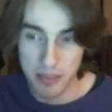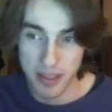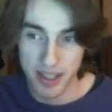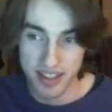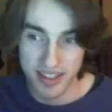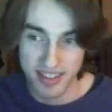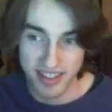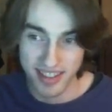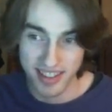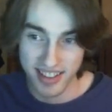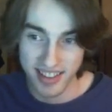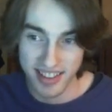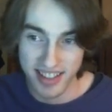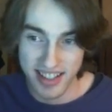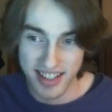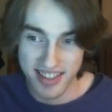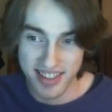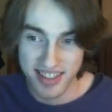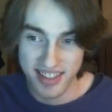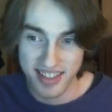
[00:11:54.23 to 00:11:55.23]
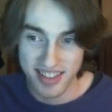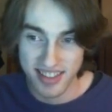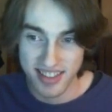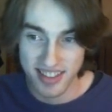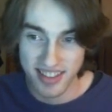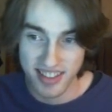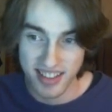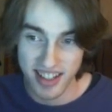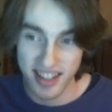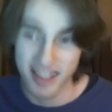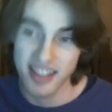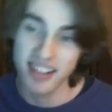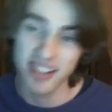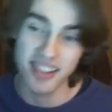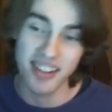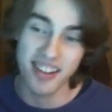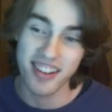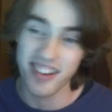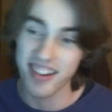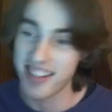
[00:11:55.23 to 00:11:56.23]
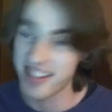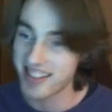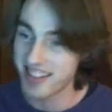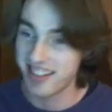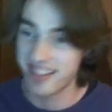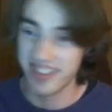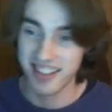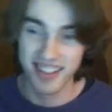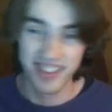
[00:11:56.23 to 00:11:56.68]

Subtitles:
because that's kind of hilarious.